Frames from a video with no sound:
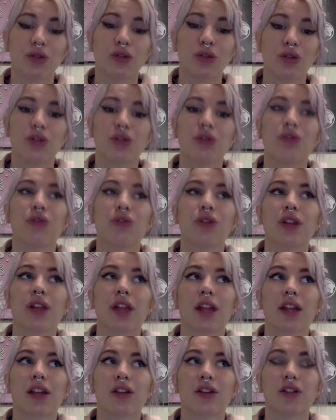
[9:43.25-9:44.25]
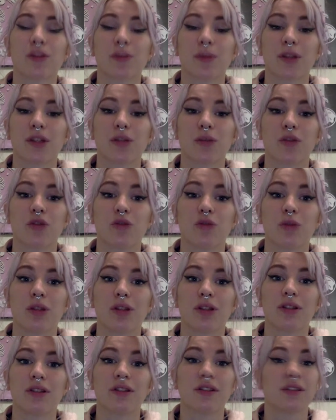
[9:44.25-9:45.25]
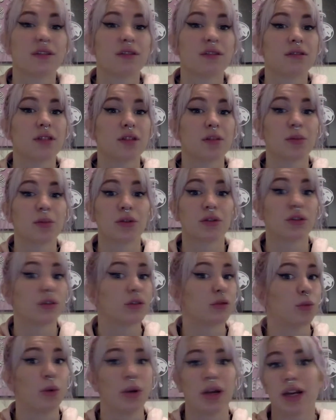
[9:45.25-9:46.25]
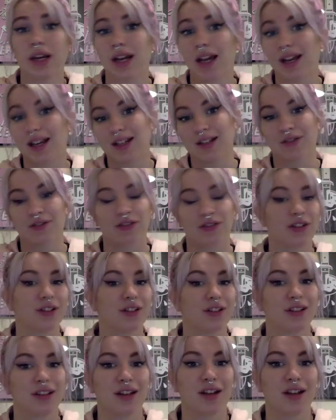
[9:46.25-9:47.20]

do you feel like your space would have been similar or way different